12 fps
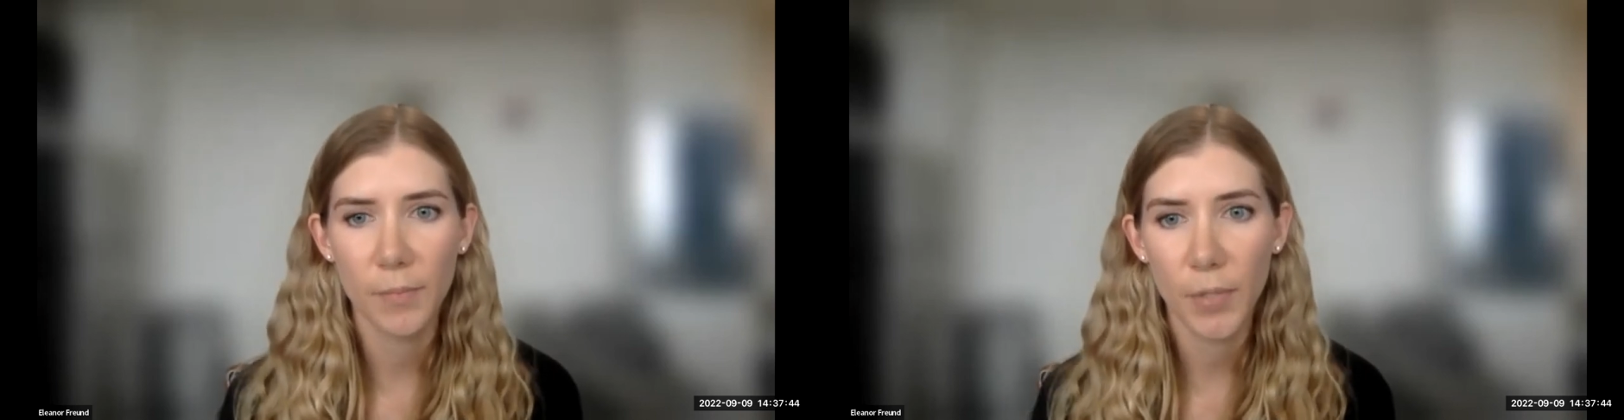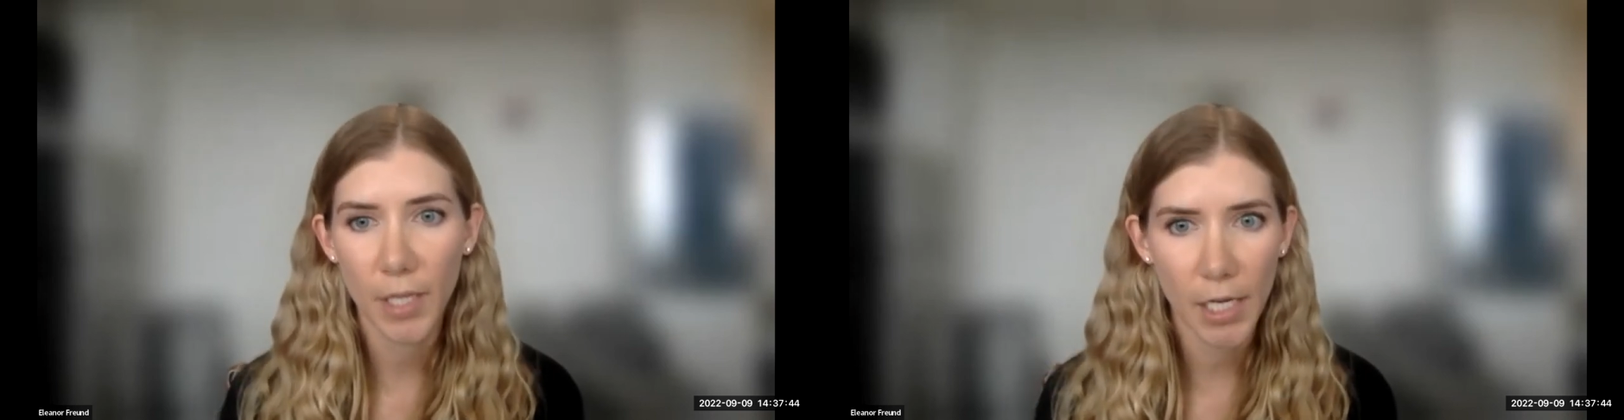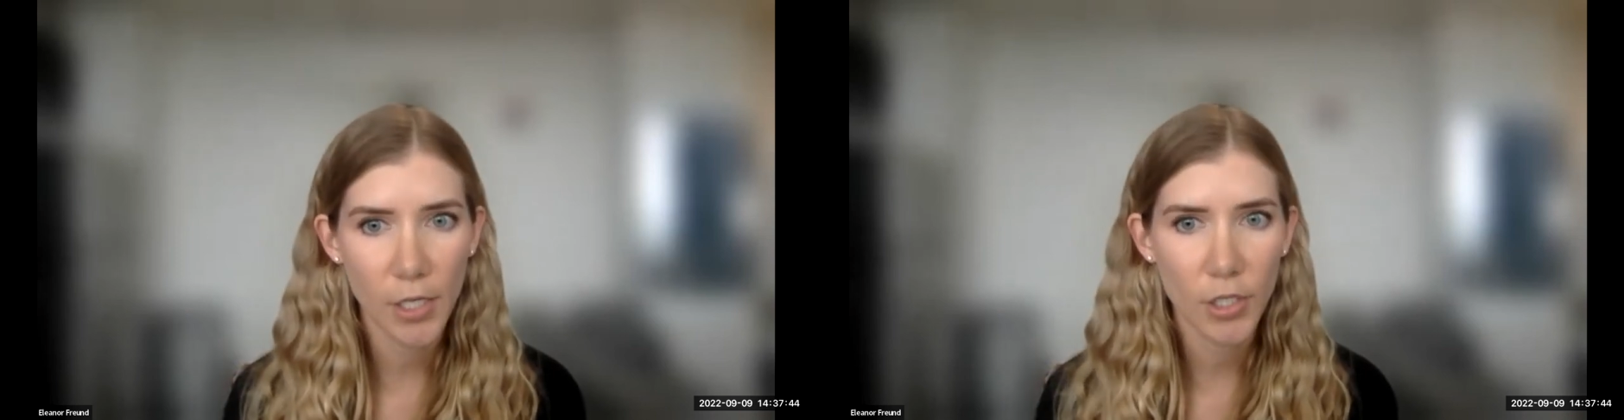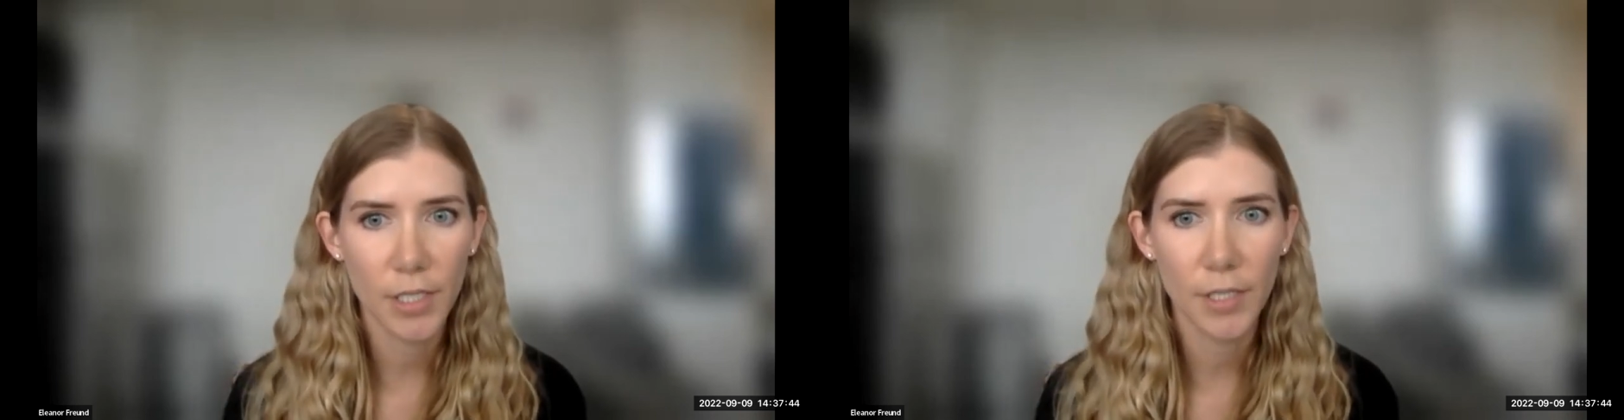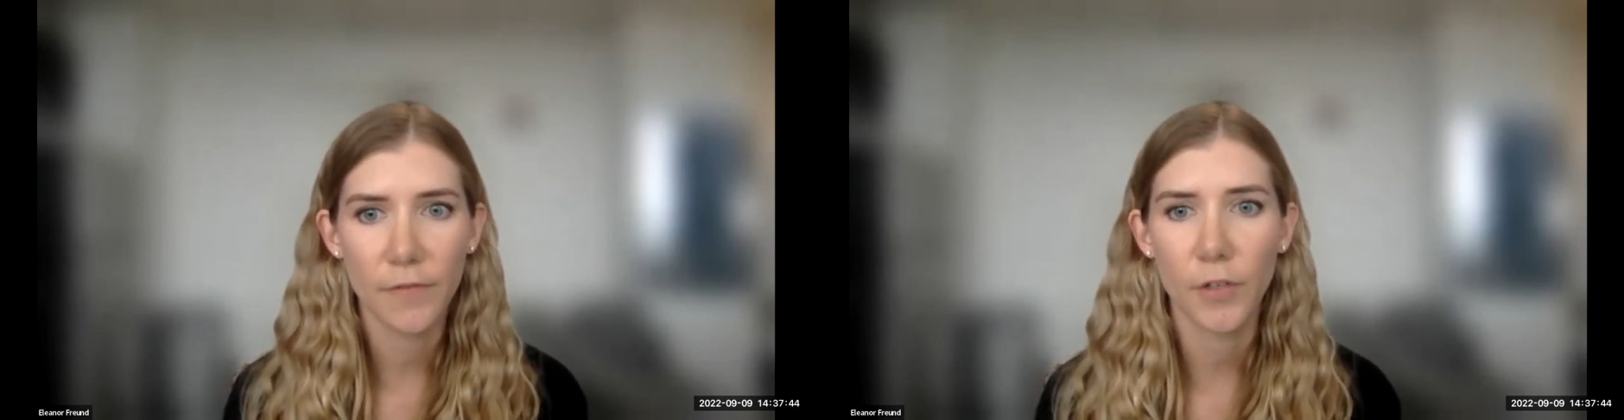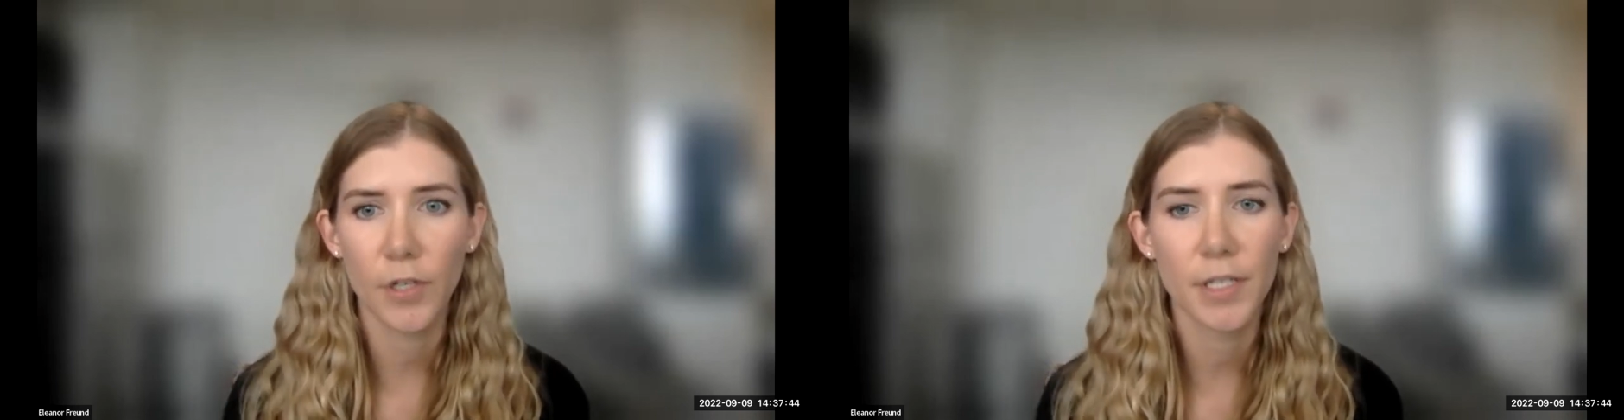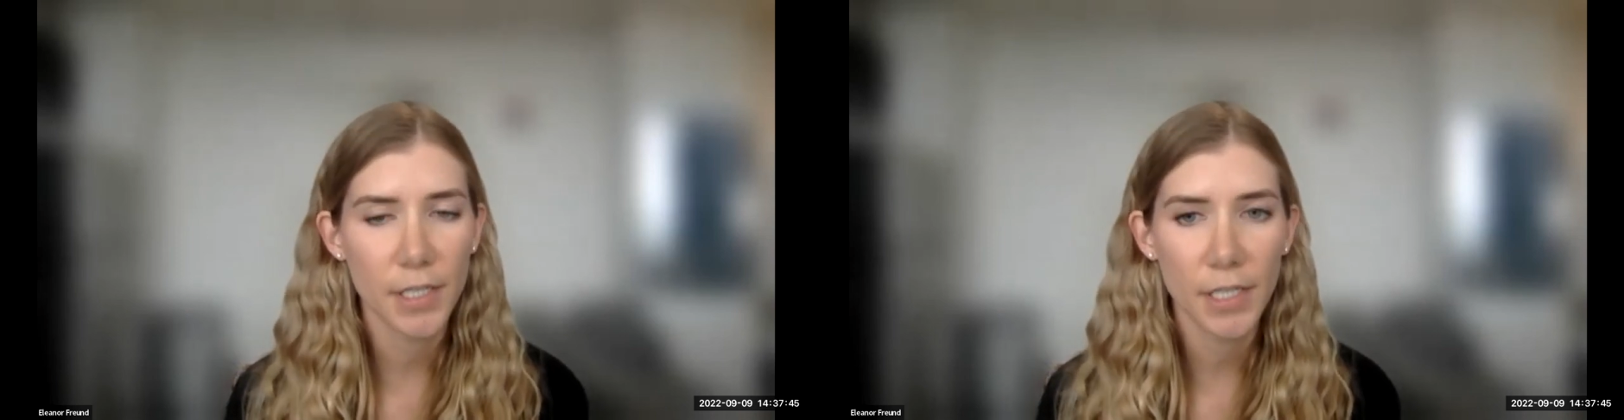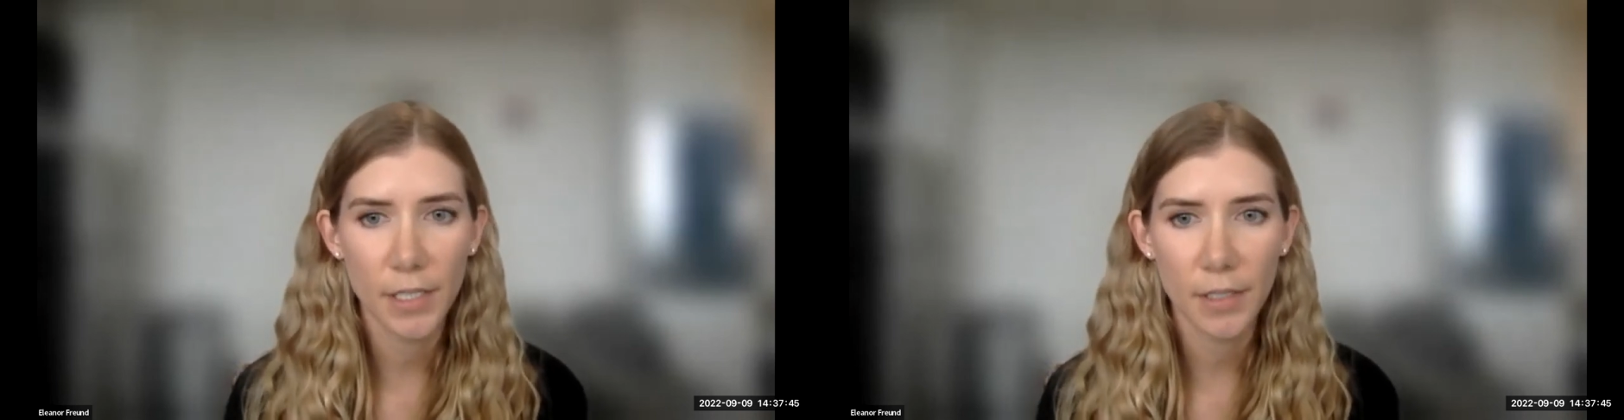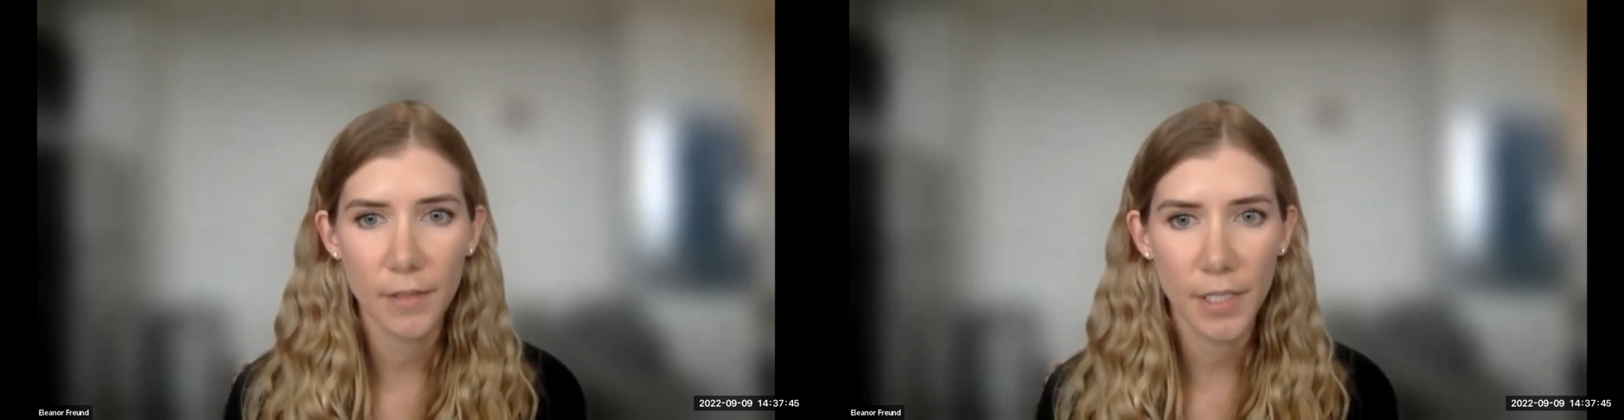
implications for existing